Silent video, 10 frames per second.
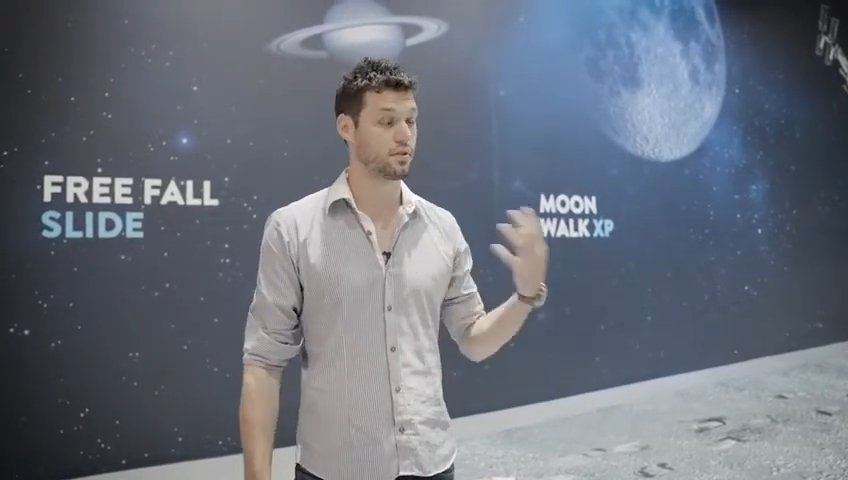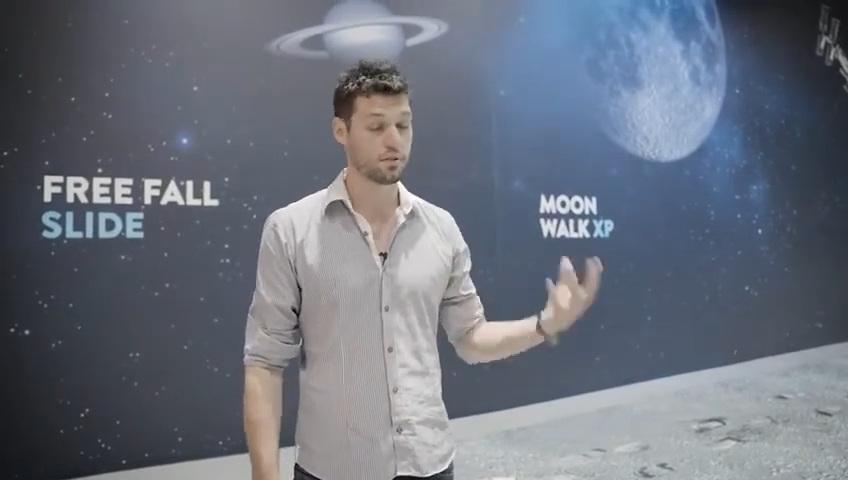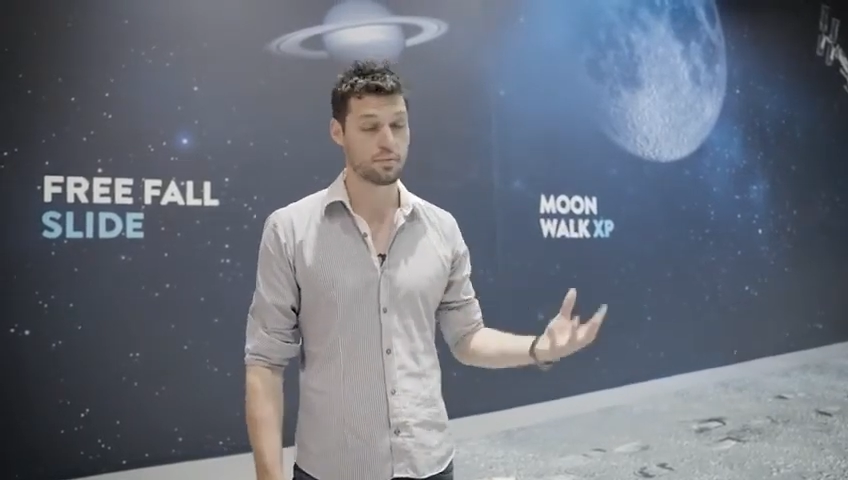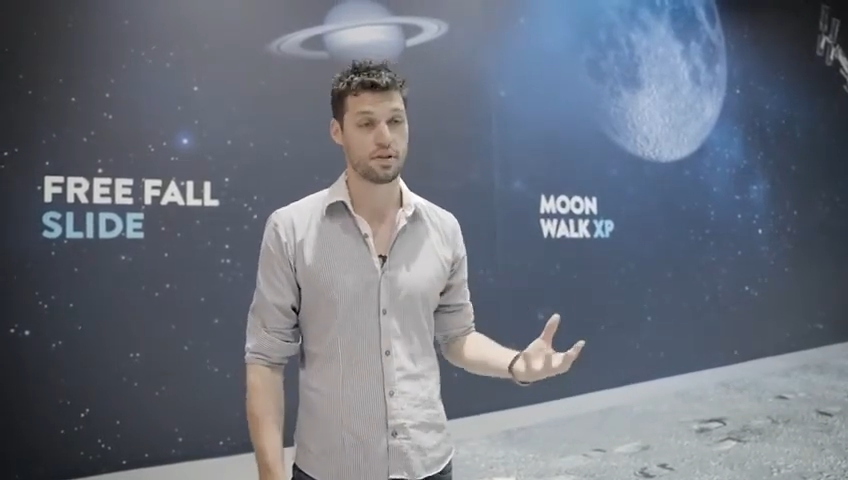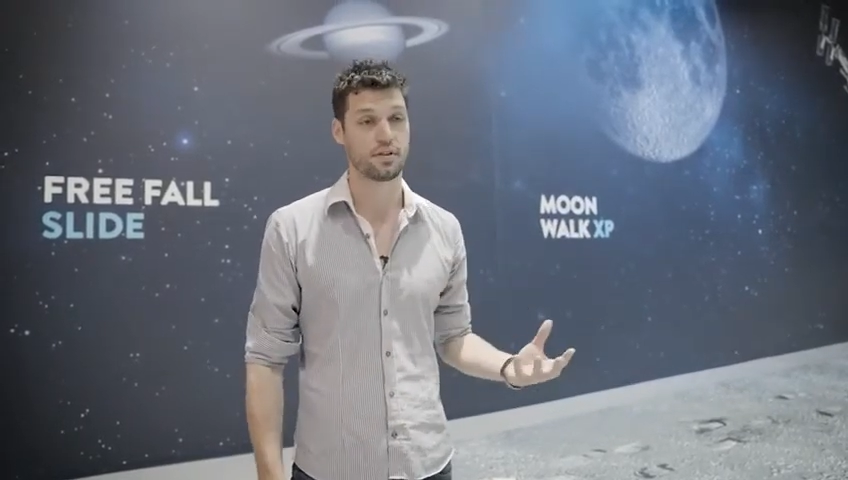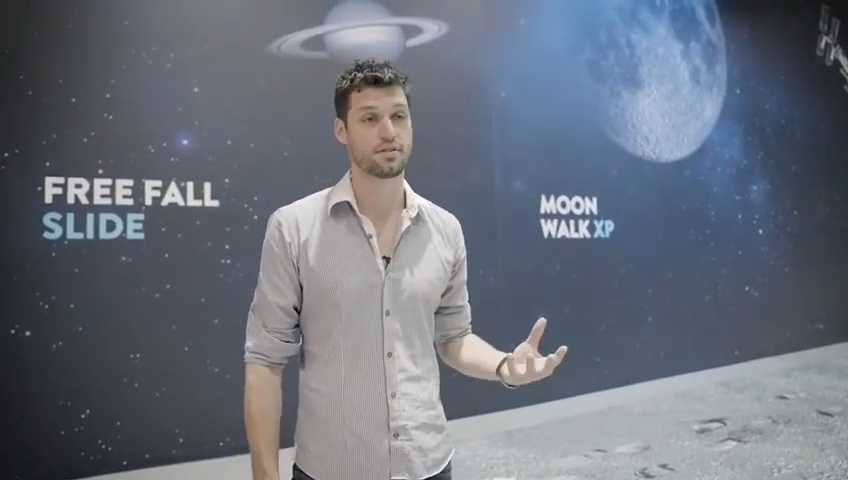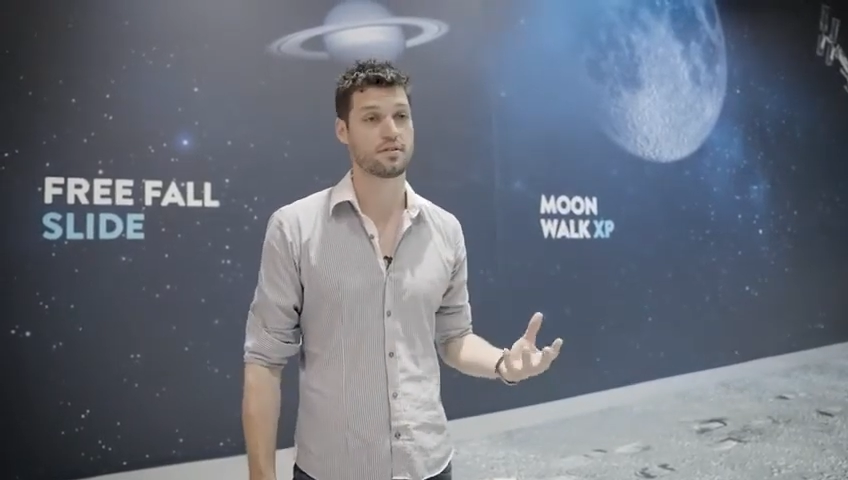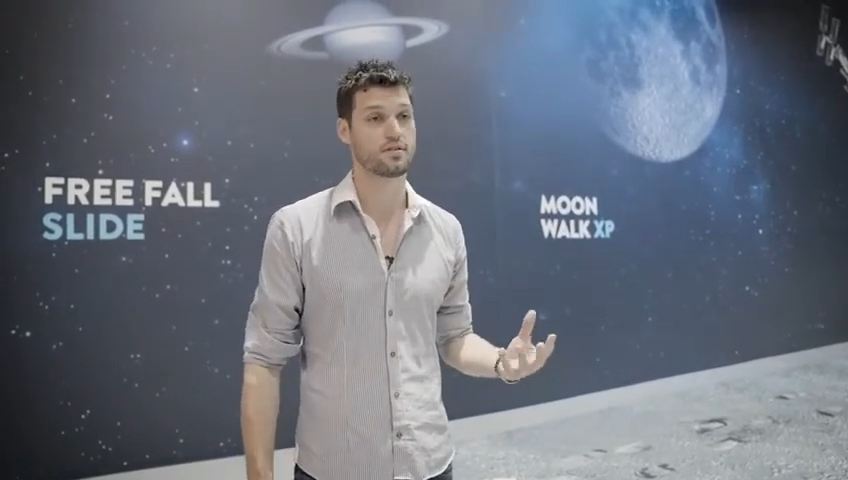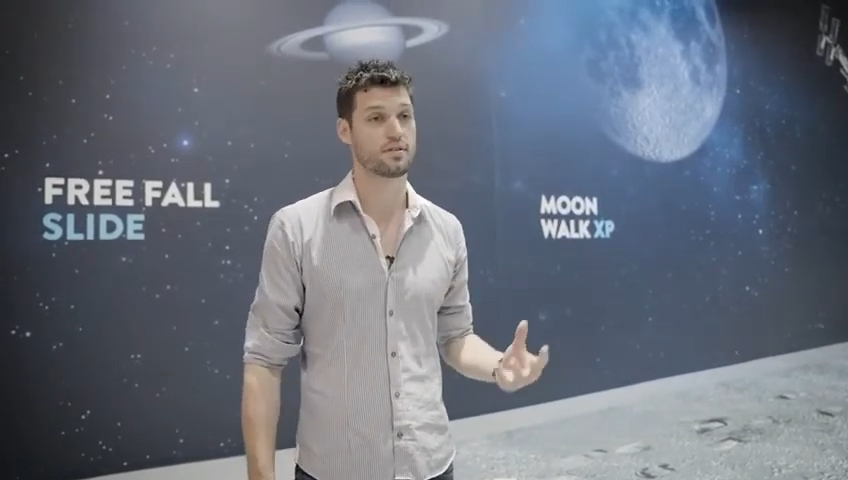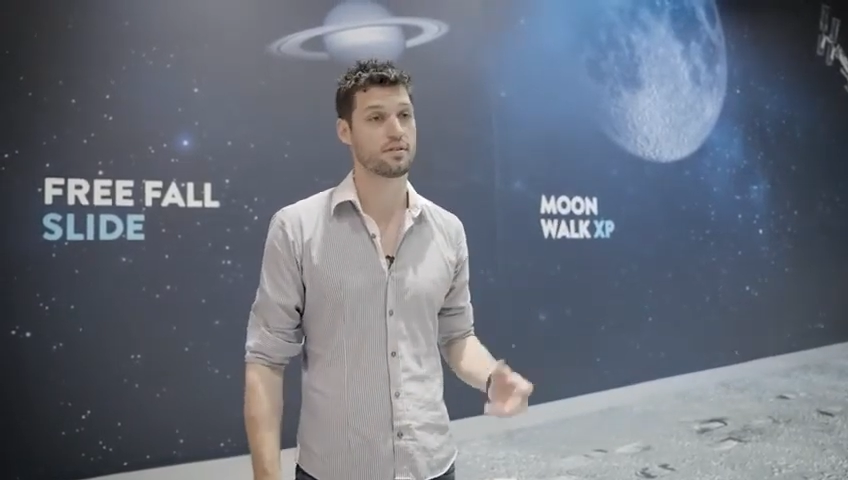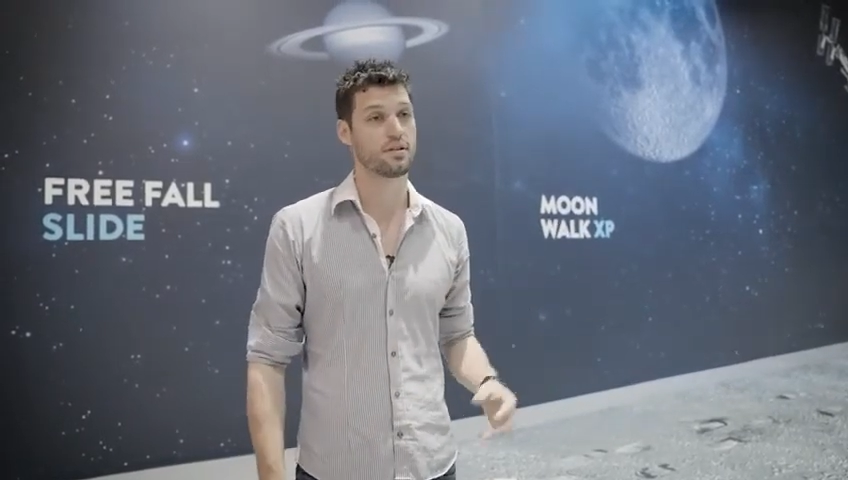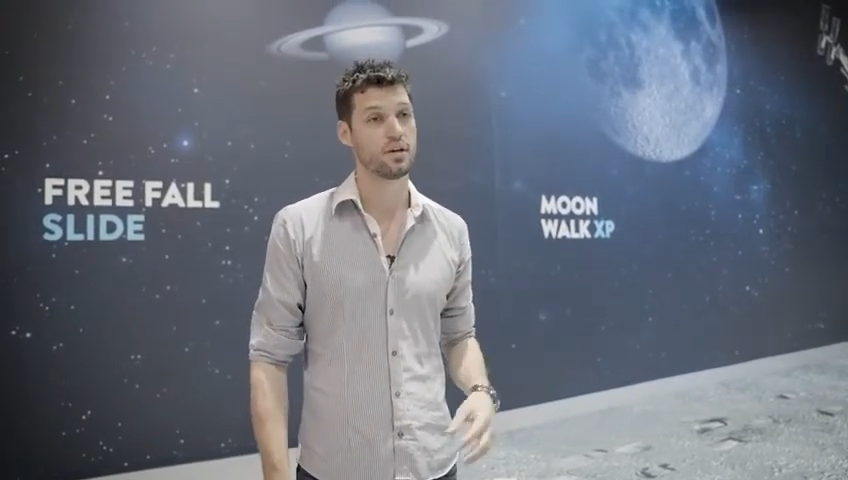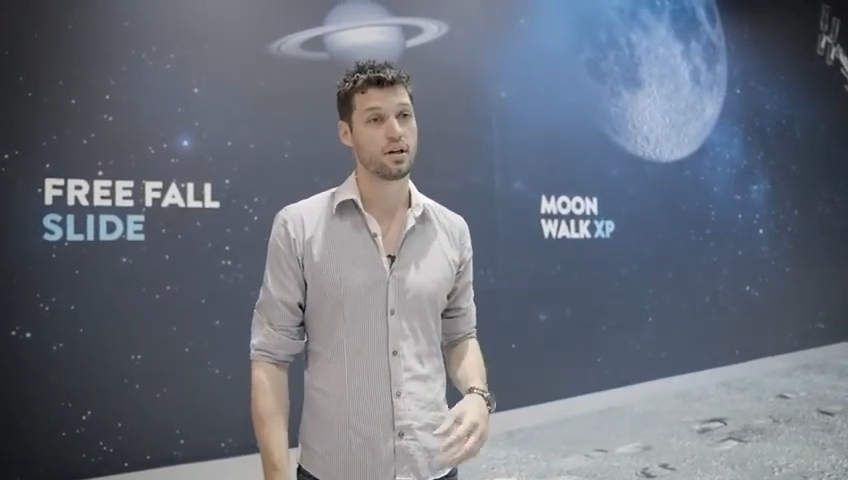good meetings and so on.